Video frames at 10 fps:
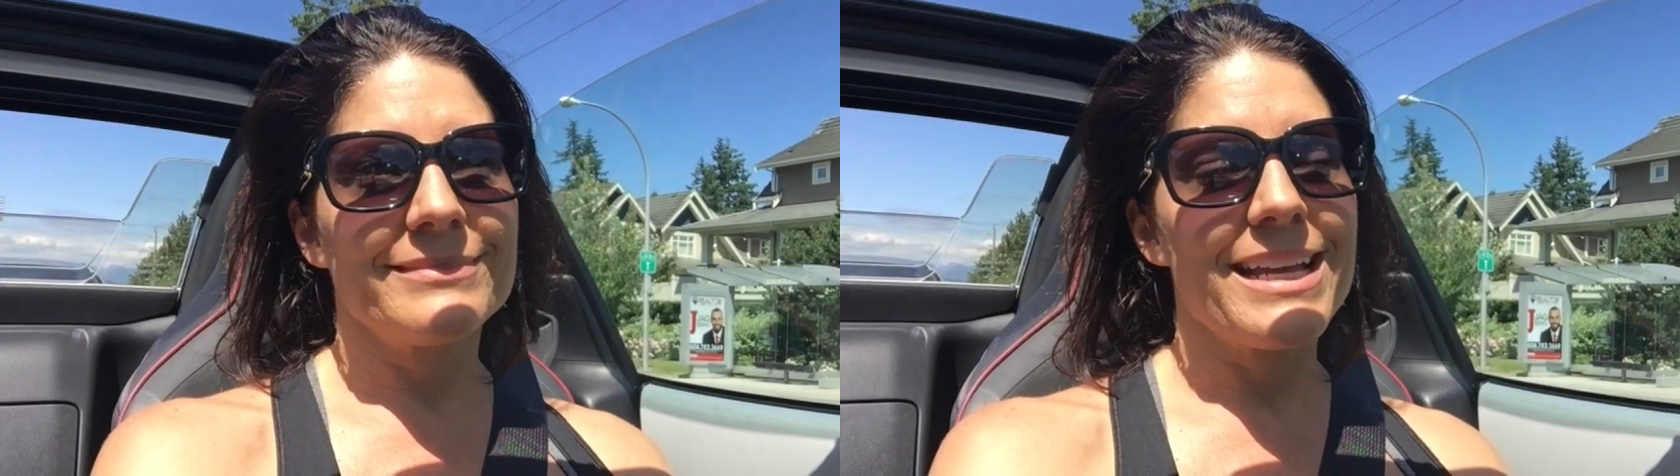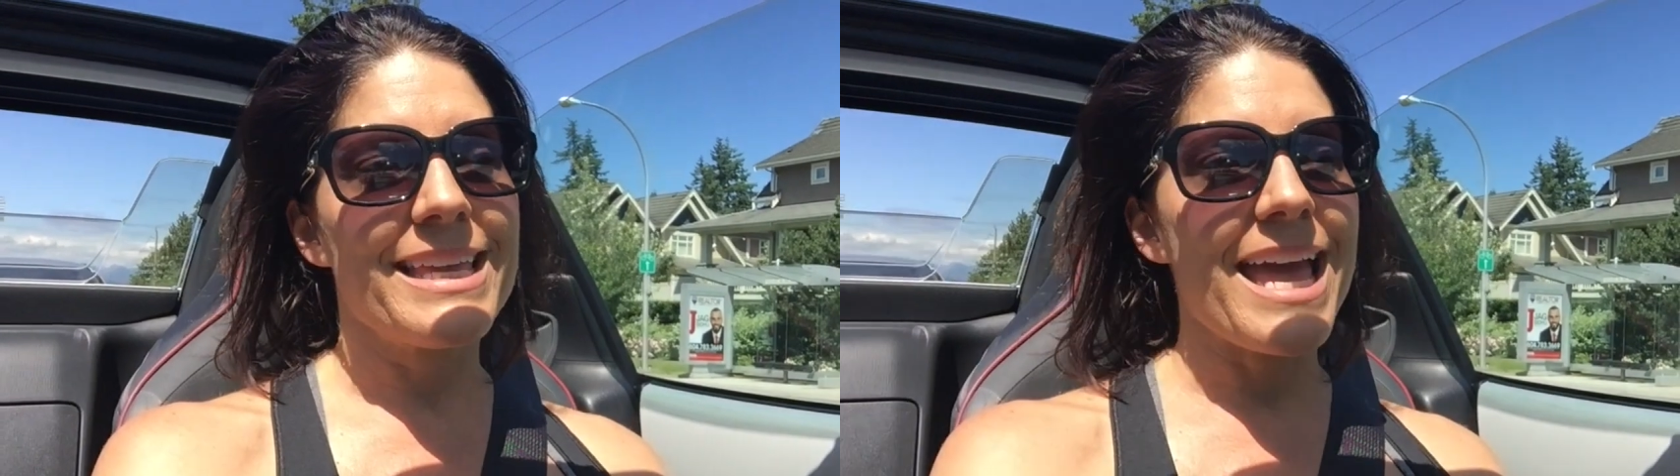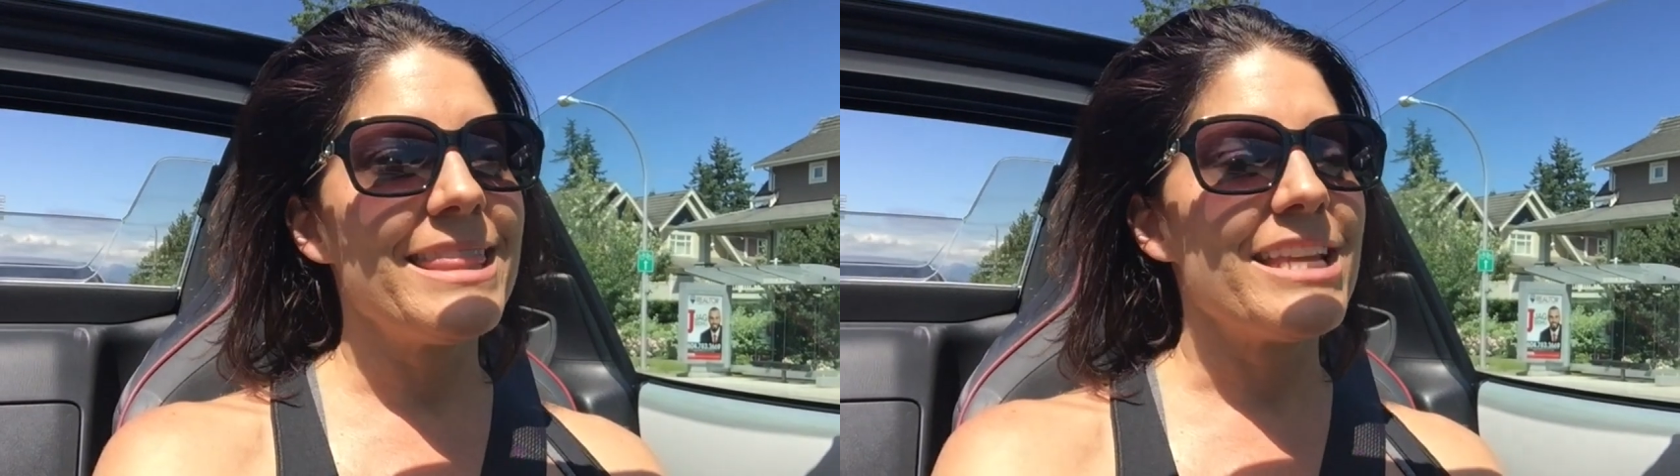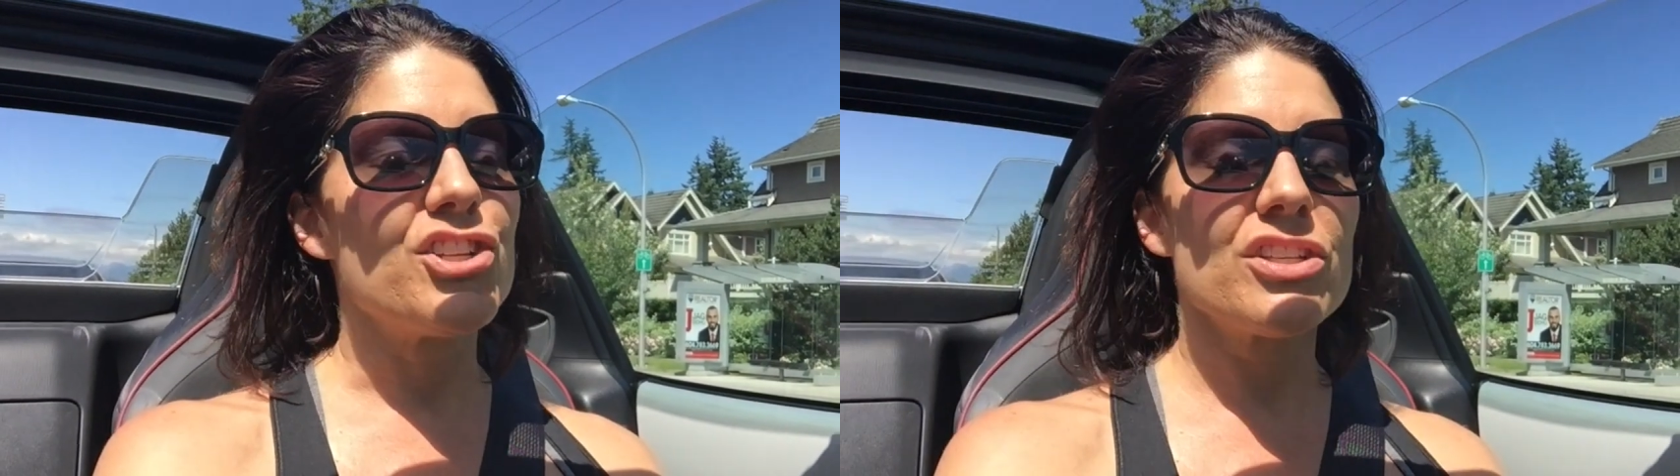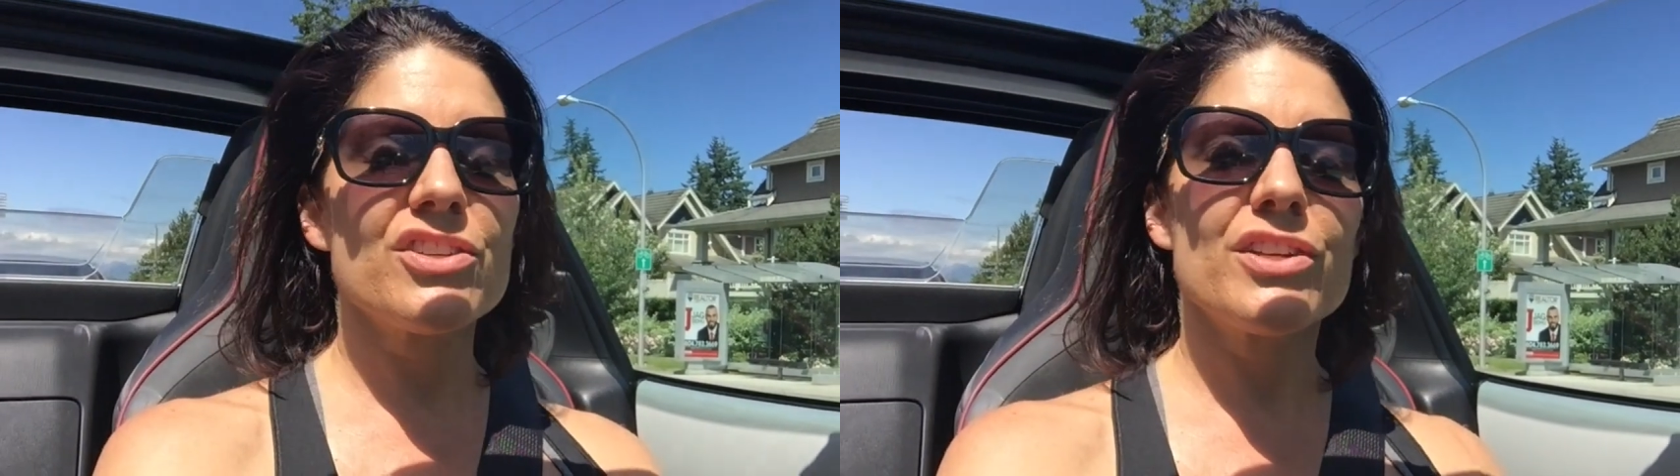again, they
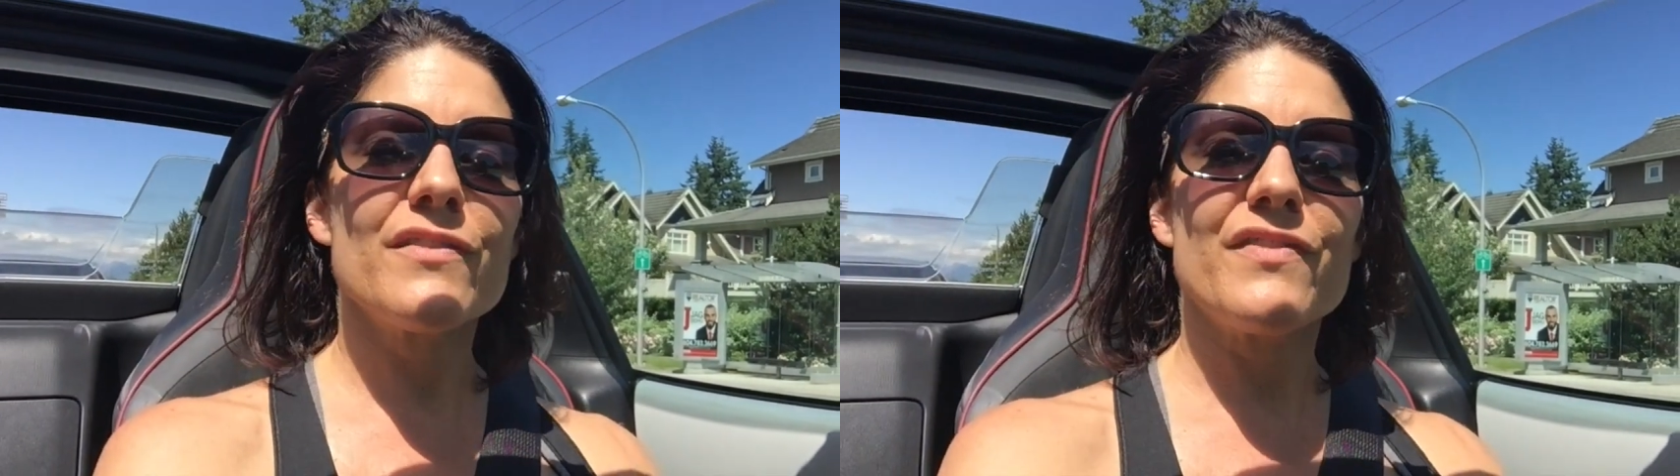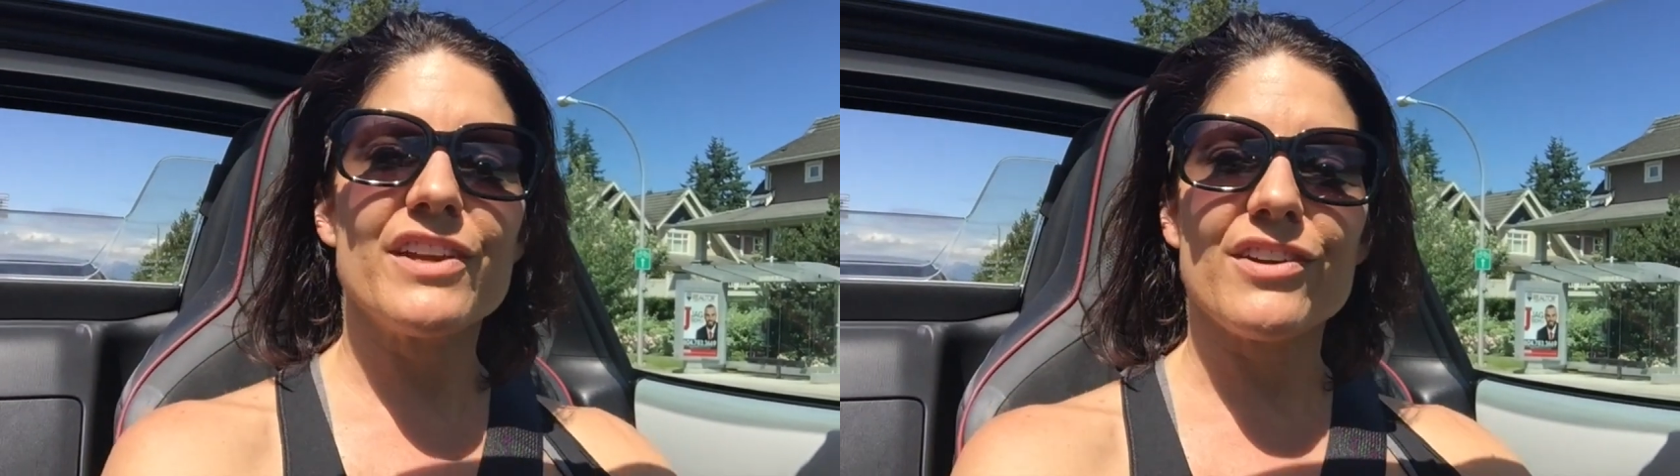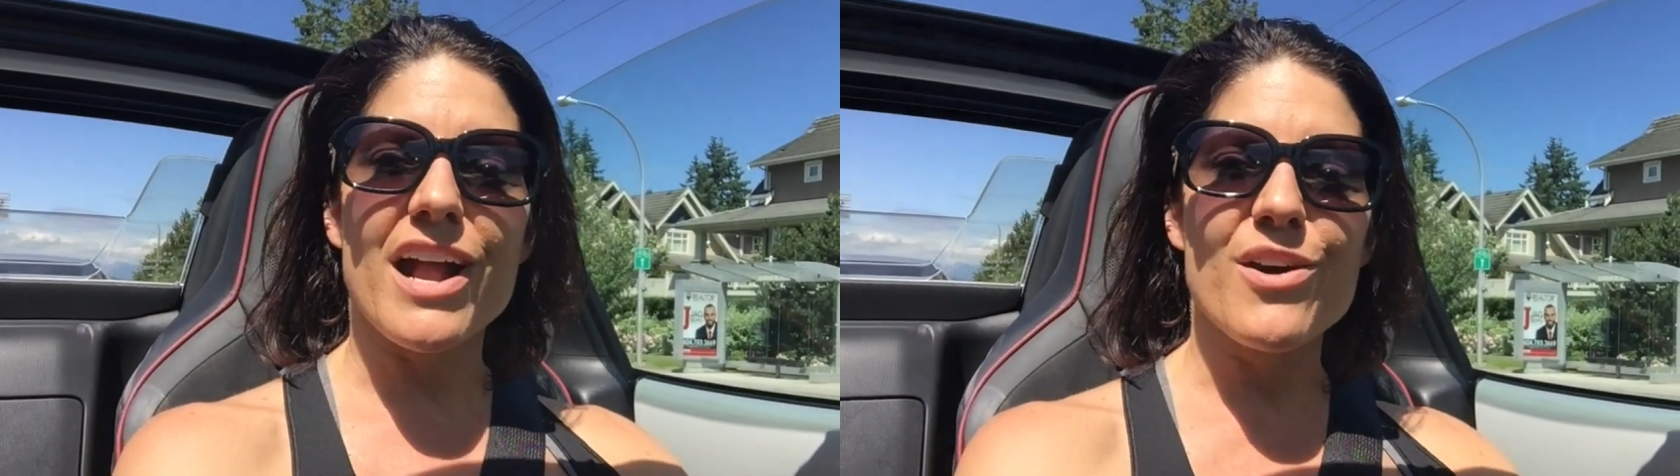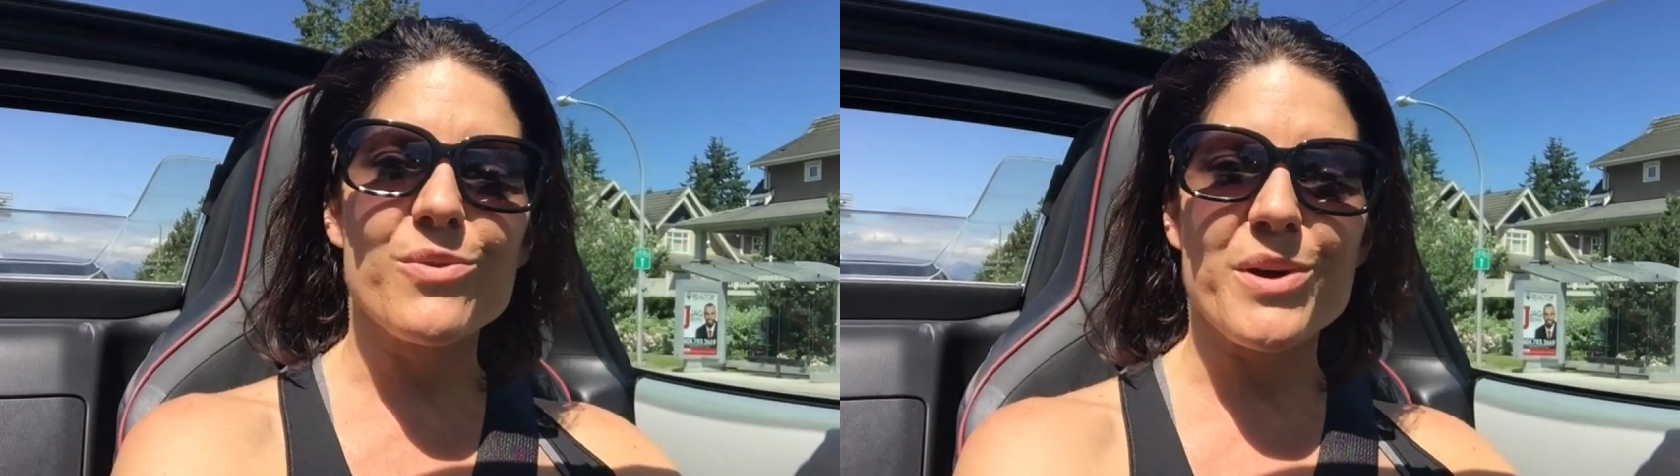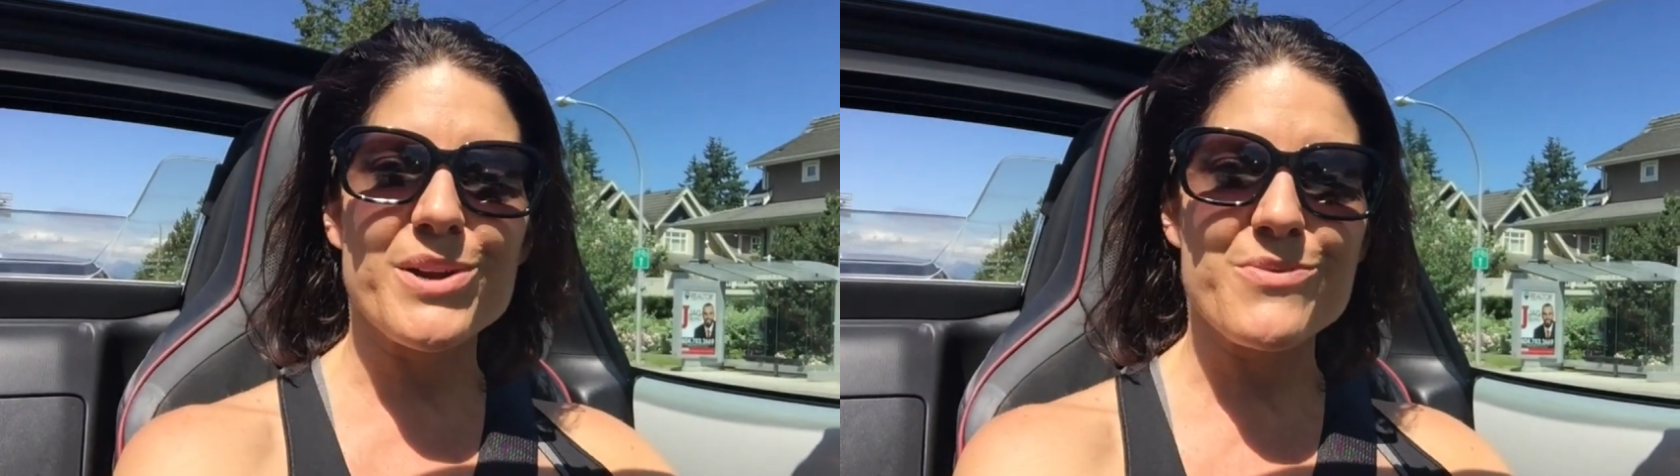just couldn't figure
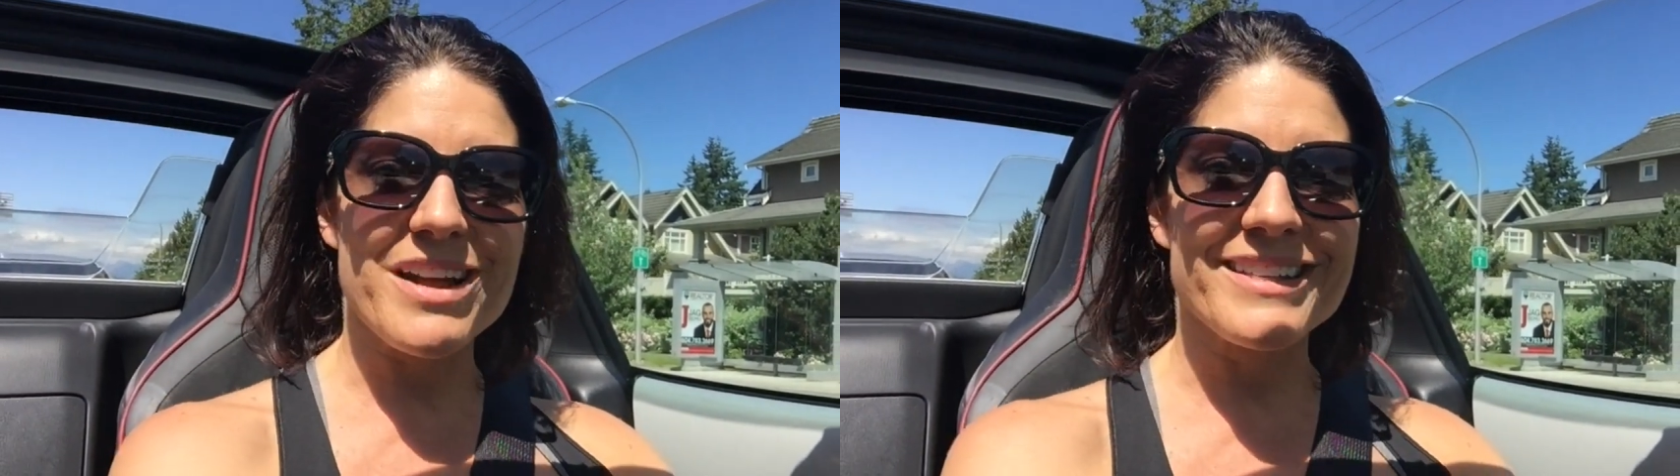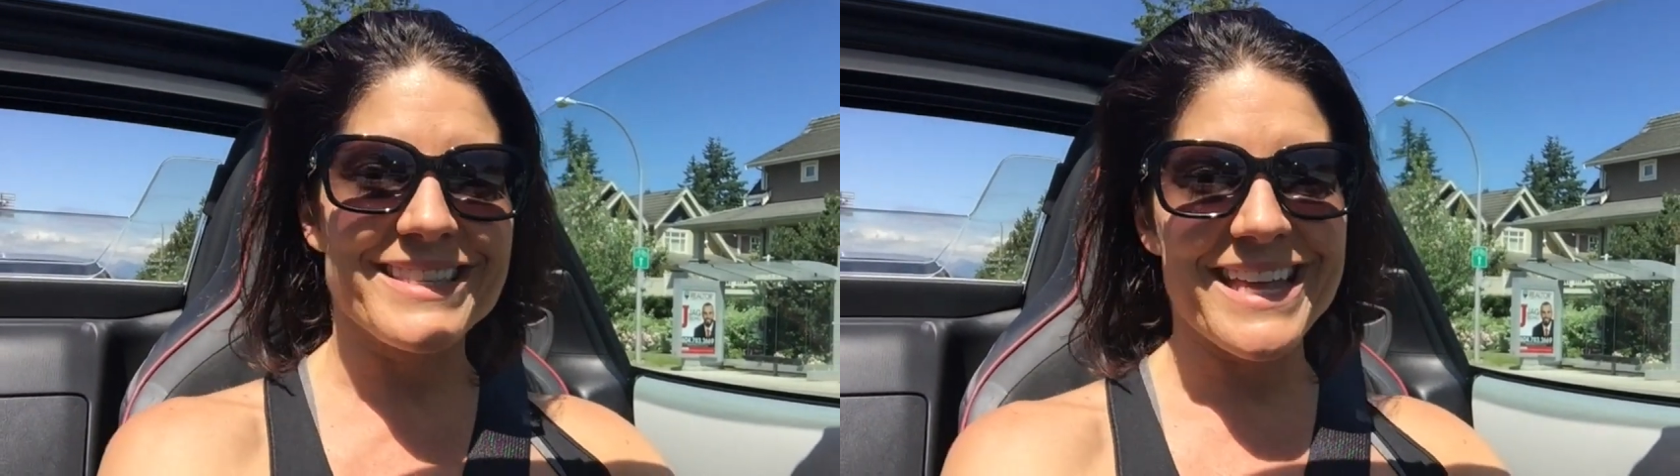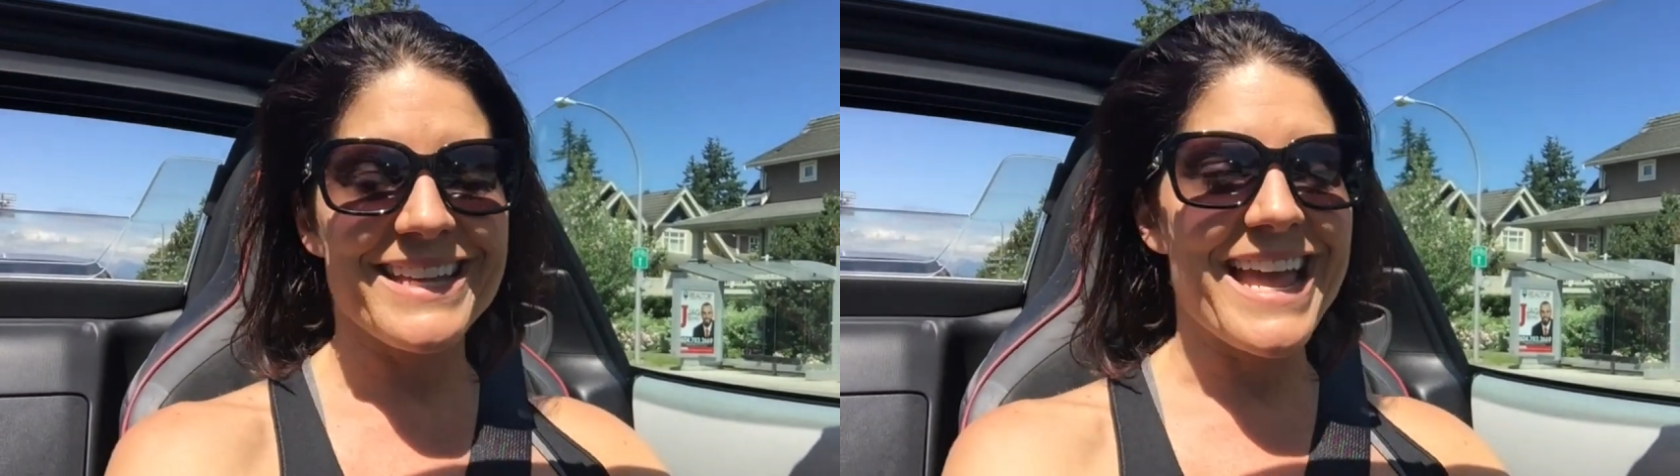out what it was that